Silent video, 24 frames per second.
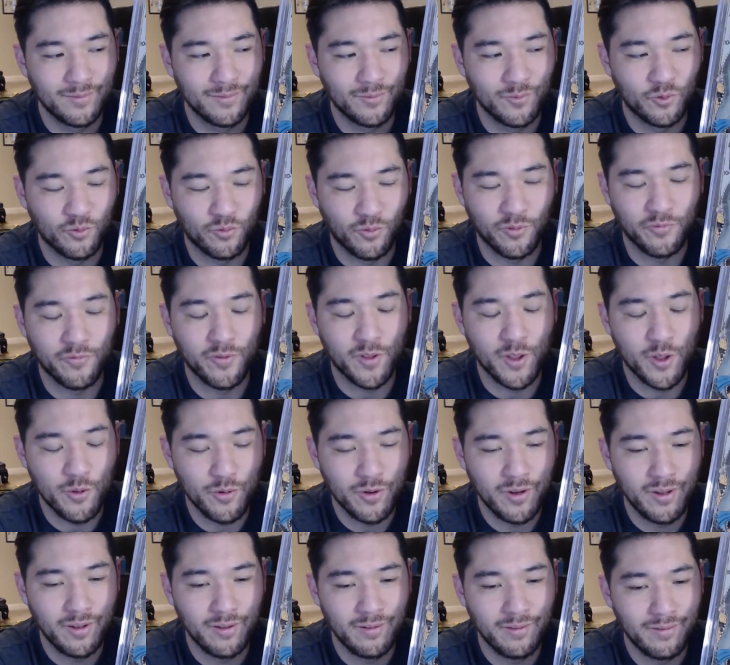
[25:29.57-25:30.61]

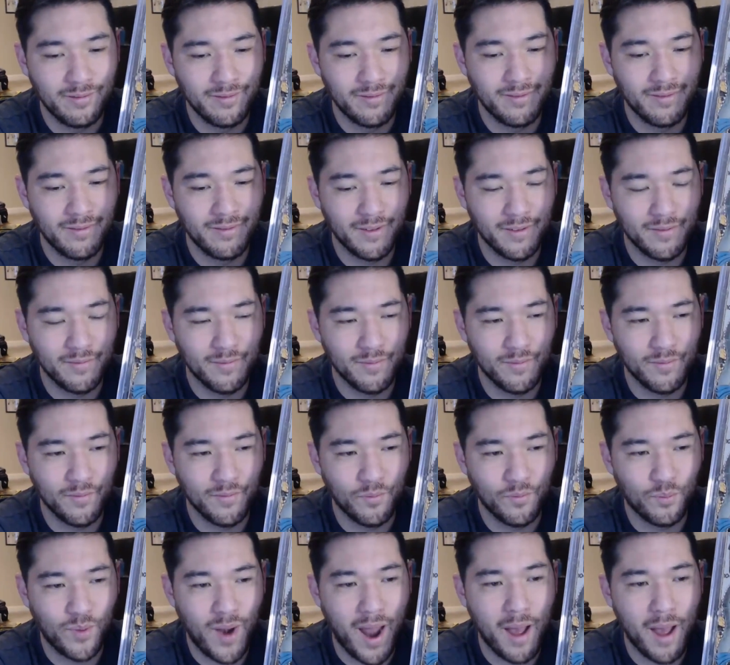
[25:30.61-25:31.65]
reviewed,
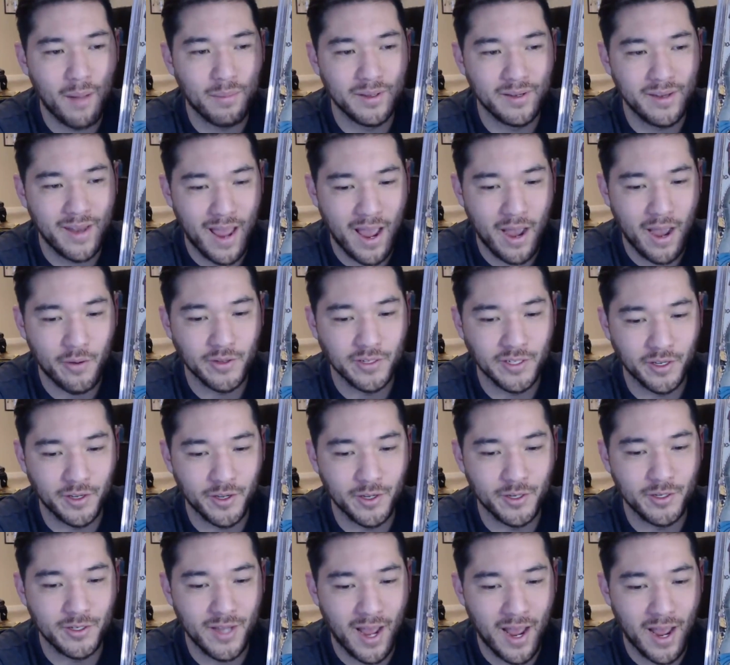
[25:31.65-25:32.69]
probably now is a
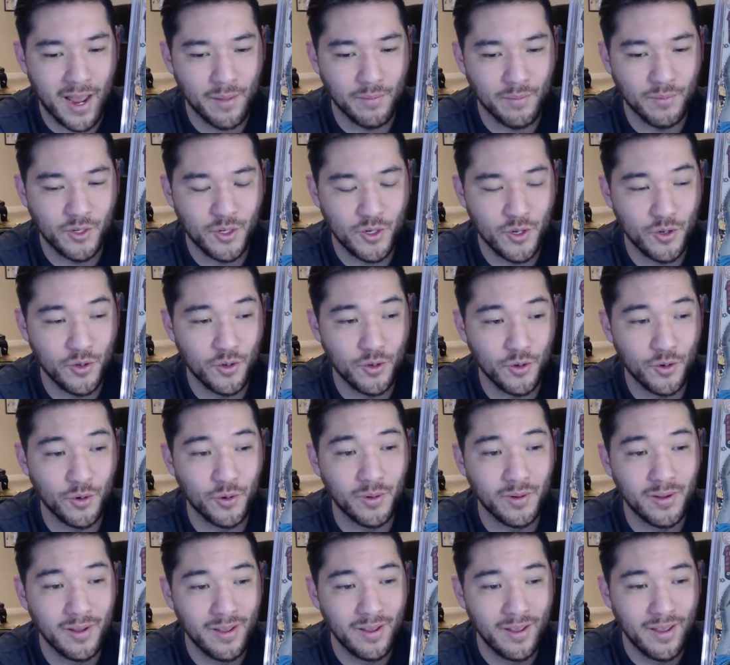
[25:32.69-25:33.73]
good time to